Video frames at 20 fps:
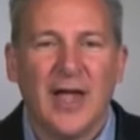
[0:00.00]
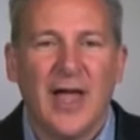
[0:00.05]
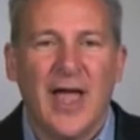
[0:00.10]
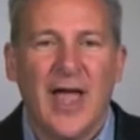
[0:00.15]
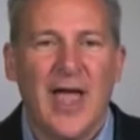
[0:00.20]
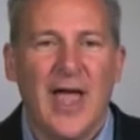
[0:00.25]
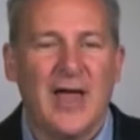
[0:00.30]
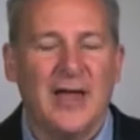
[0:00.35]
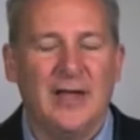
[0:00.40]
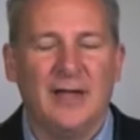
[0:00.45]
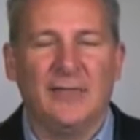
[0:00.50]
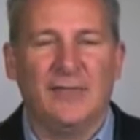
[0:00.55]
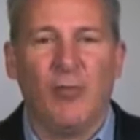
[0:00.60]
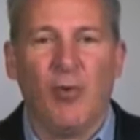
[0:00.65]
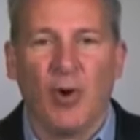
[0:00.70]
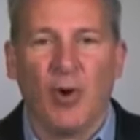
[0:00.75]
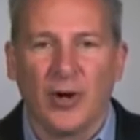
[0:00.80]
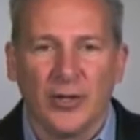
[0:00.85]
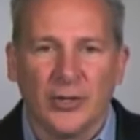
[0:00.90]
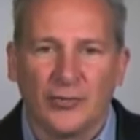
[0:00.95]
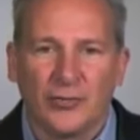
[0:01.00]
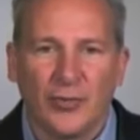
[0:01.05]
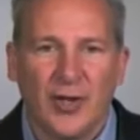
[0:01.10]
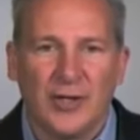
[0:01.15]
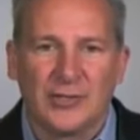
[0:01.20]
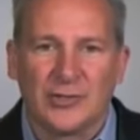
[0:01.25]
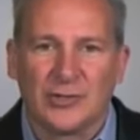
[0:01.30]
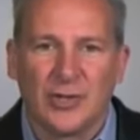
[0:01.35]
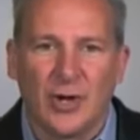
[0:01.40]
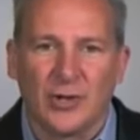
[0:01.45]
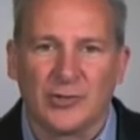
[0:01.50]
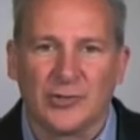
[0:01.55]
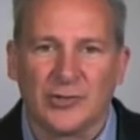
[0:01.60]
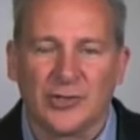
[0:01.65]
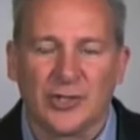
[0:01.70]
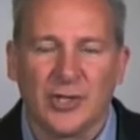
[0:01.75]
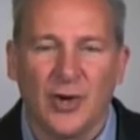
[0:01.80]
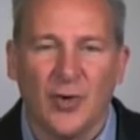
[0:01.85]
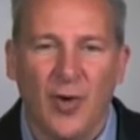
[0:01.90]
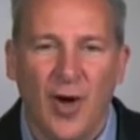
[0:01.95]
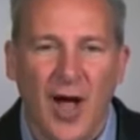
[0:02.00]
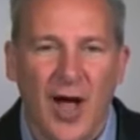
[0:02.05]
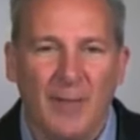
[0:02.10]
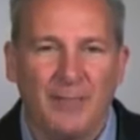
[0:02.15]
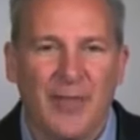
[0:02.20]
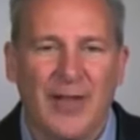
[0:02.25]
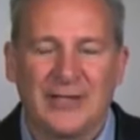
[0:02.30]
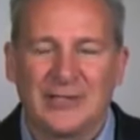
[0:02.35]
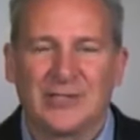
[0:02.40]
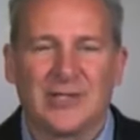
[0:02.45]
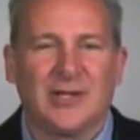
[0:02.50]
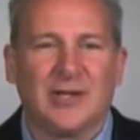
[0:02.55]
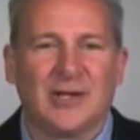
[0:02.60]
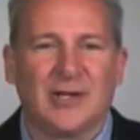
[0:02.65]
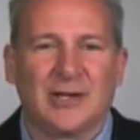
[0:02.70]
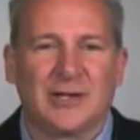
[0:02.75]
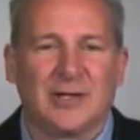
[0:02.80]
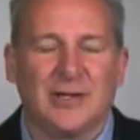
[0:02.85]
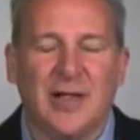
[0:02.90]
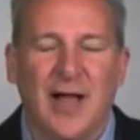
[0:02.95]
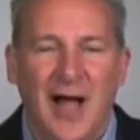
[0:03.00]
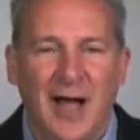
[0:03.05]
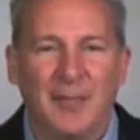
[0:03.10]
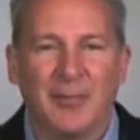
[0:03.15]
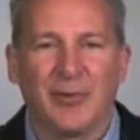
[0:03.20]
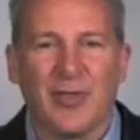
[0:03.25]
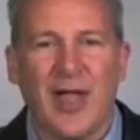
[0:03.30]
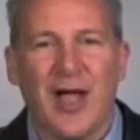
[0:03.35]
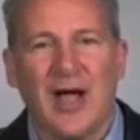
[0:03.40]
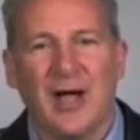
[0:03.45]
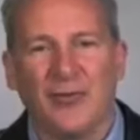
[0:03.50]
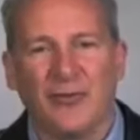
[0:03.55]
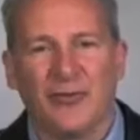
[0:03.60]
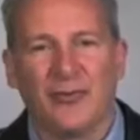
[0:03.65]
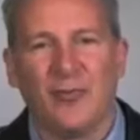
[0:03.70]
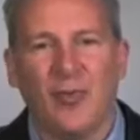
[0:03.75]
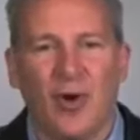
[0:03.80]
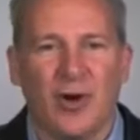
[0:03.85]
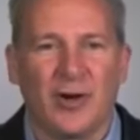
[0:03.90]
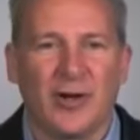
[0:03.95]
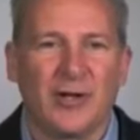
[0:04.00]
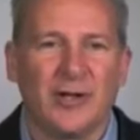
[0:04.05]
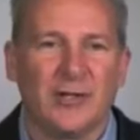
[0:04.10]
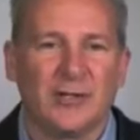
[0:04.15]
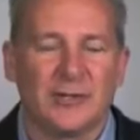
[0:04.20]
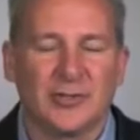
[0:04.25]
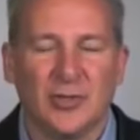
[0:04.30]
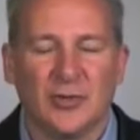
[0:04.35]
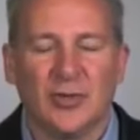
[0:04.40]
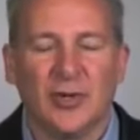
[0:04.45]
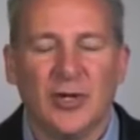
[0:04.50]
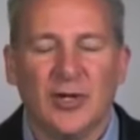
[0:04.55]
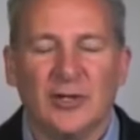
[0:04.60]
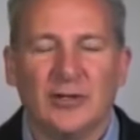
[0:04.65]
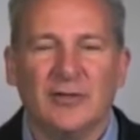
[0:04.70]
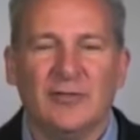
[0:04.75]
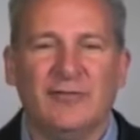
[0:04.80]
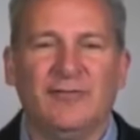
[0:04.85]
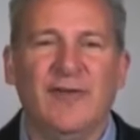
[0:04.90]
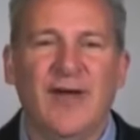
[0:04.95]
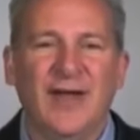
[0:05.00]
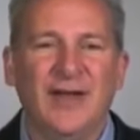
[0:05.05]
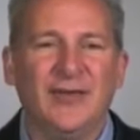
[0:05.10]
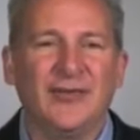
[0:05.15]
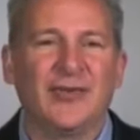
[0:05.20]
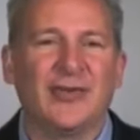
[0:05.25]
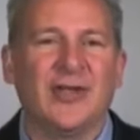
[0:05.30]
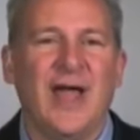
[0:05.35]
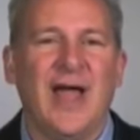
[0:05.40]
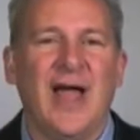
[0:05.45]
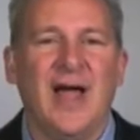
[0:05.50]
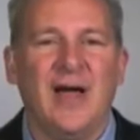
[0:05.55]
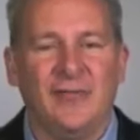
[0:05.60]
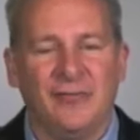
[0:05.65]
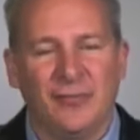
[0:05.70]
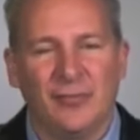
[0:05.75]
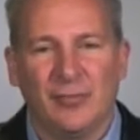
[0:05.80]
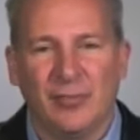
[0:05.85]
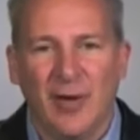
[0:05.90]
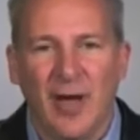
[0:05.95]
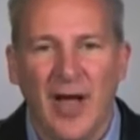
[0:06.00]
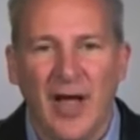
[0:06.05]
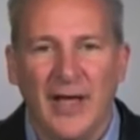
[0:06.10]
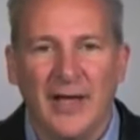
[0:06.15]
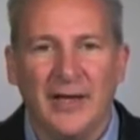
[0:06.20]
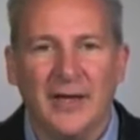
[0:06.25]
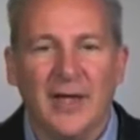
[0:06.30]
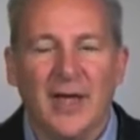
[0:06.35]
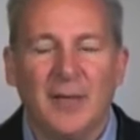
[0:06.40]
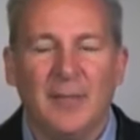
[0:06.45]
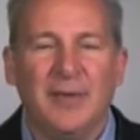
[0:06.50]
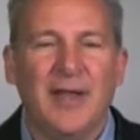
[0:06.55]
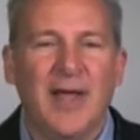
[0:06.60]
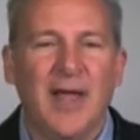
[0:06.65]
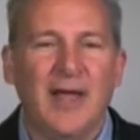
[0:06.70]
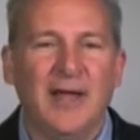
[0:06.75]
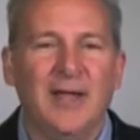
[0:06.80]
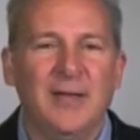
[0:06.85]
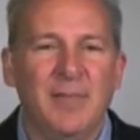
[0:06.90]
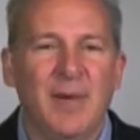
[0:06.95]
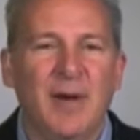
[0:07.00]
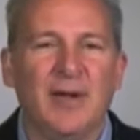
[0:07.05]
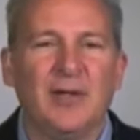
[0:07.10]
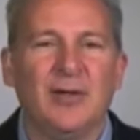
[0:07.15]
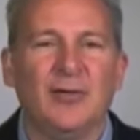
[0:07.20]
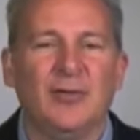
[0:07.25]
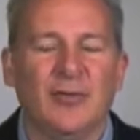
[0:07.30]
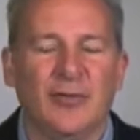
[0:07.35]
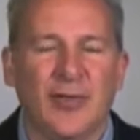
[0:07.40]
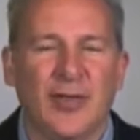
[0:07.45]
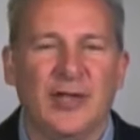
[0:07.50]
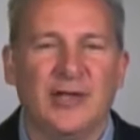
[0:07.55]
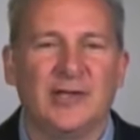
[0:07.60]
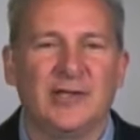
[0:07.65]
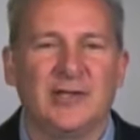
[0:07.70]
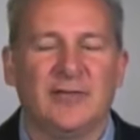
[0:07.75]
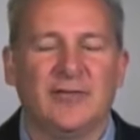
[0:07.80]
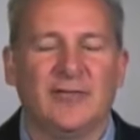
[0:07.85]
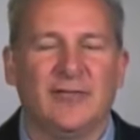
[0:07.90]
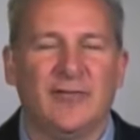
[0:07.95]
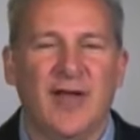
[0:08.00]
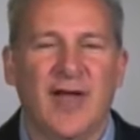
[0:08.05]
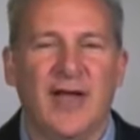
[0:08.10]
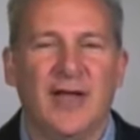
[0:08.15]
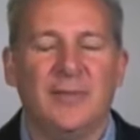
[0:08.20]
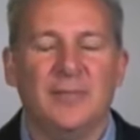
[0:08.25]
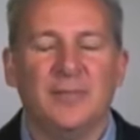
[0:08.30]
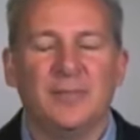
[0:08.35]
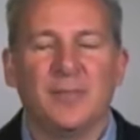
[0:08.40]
And if mortgage rates starts to go up, that's going to clobber the housing market. So the Fed is going to have to buy. Anybody who thinks the Fed